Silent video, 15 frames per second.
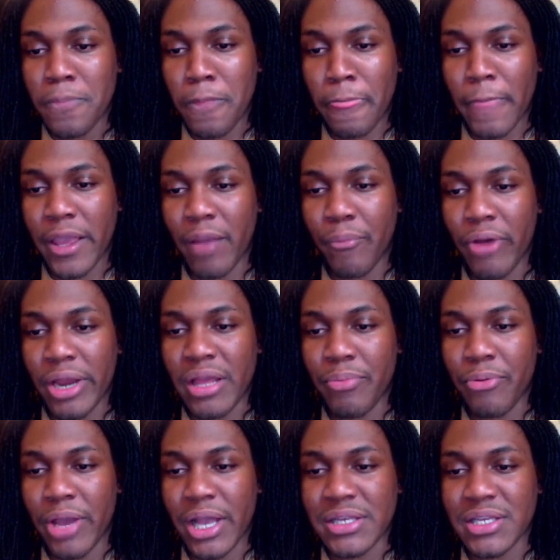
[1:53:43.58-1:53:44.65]
Yeah, Britney
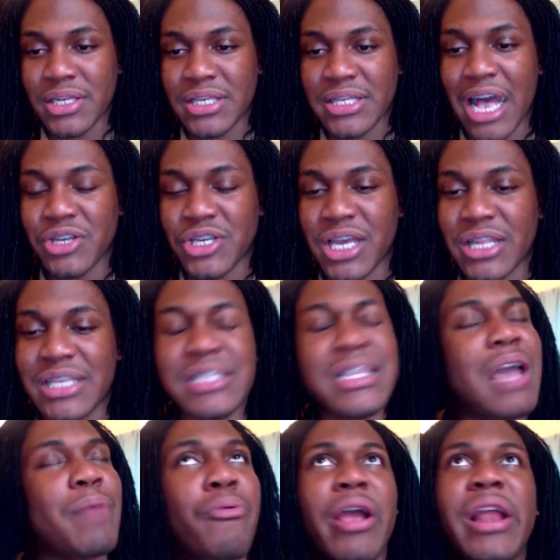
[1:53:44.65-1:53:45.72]
brings the nostalgia at least.
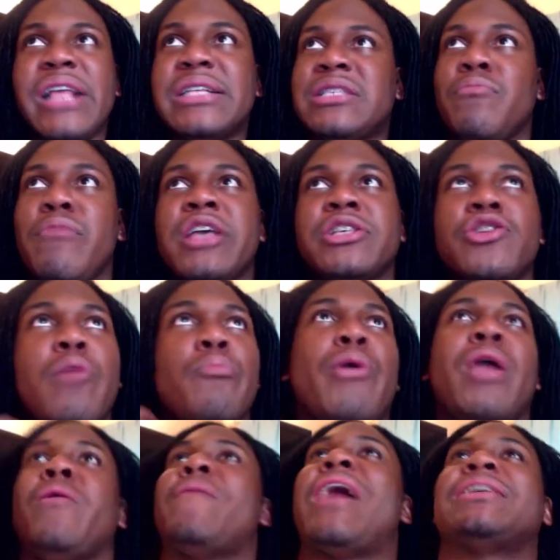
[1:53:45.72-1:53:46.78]
Yeah, Britney to me is going to
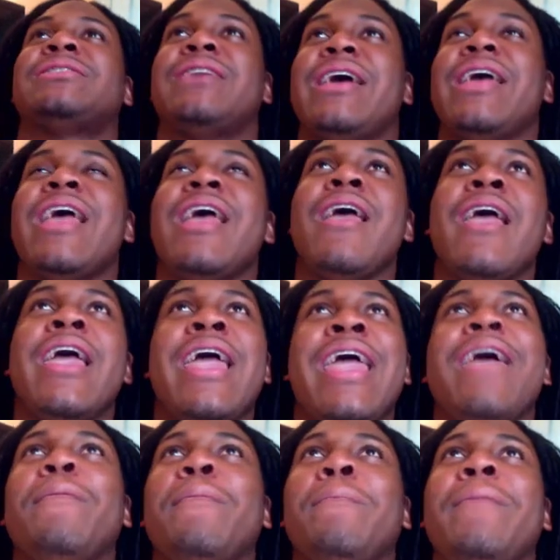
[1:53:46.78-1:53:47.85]
bring me back to
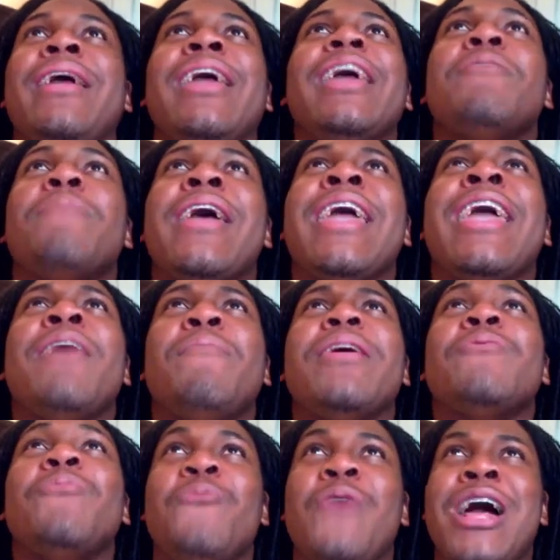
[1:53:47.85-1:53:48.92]
Hit Me
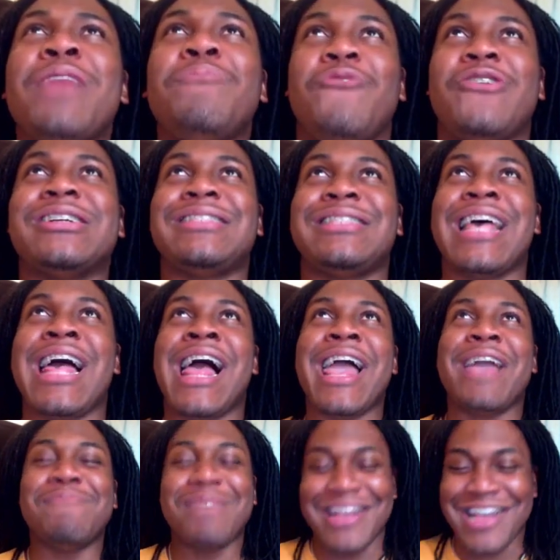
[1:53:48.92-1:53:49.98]
Baby One More Time.